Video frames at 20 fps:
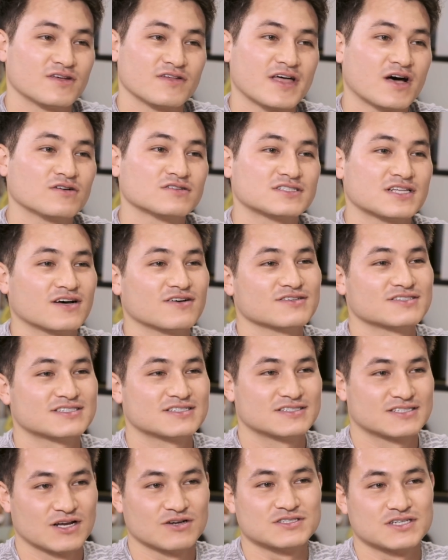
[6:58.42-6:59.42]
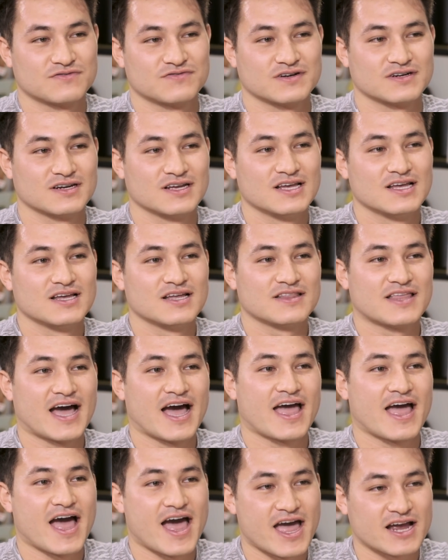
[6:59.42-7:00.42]
That was different. Okay.
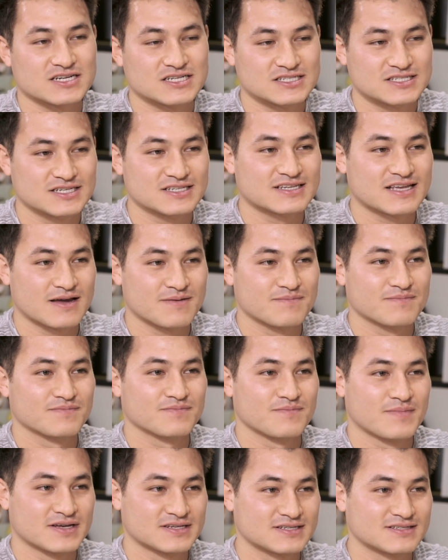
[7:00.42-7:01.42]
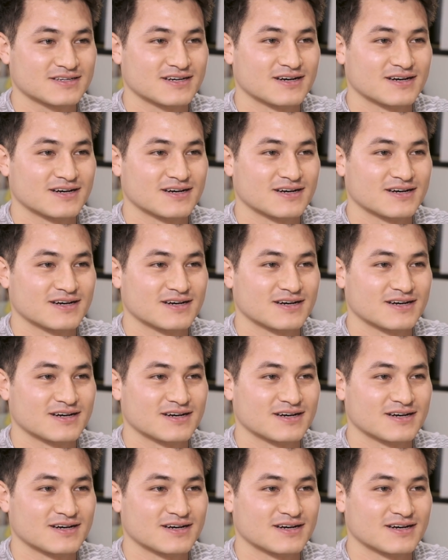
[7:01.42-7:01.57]
I actually did get messed